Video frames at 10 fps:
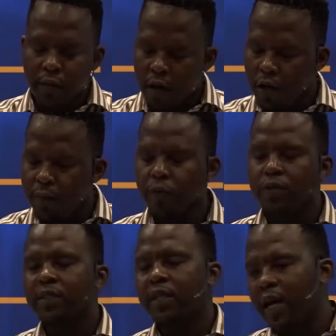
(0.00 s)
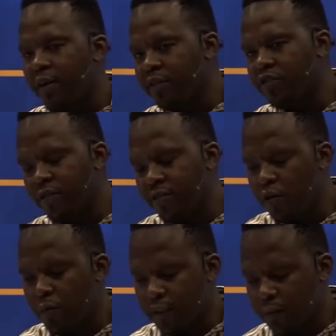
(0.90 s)
ARPU is average
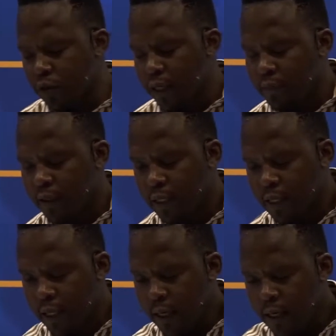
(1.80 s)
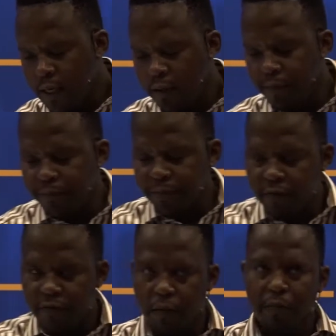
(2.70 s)
revenue per subscriber.
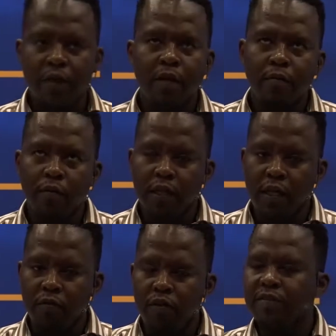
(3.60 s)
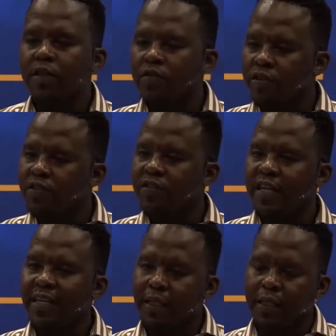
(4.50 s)
From the revenues that you're
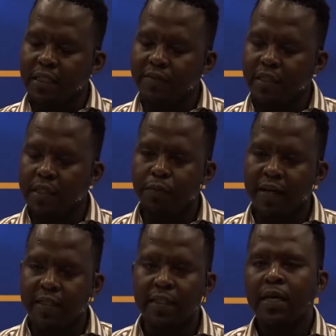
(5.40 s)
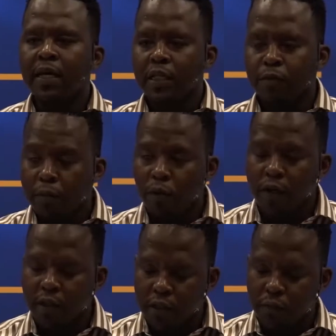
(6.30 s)
seeing in the connectivity space, it's probably
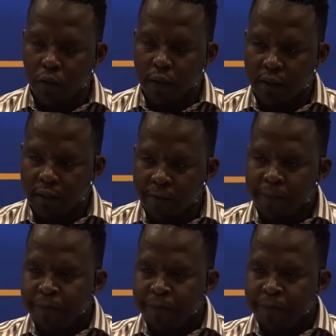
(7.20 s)
one of the smallest.